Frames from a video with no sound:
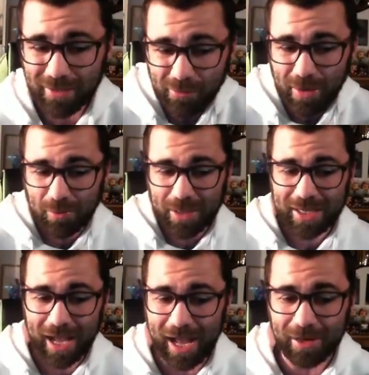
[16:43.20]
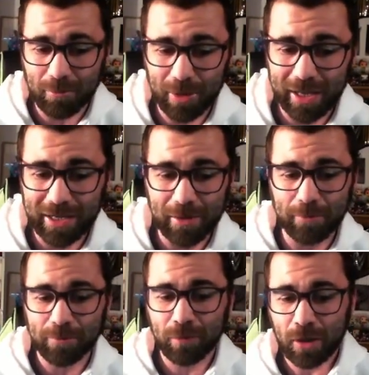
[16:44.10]
when we can play
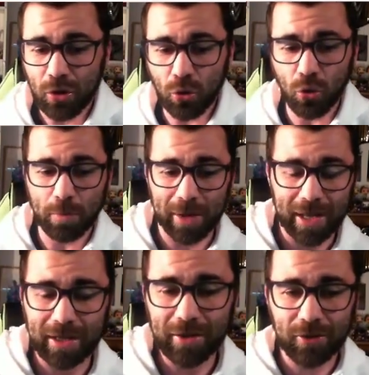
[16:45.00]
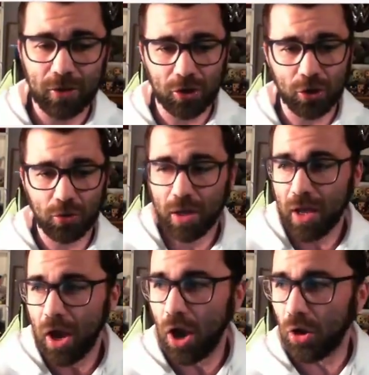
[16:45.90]
him. All players who
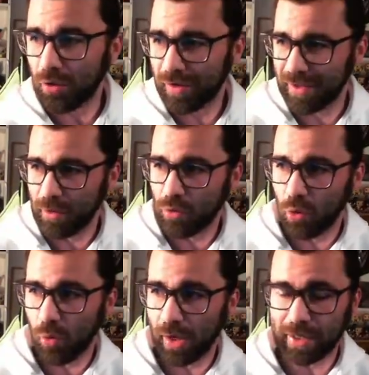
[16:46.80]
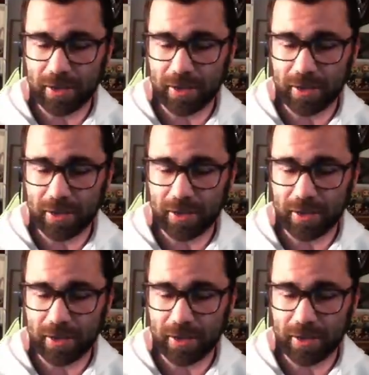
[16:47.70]
are still quite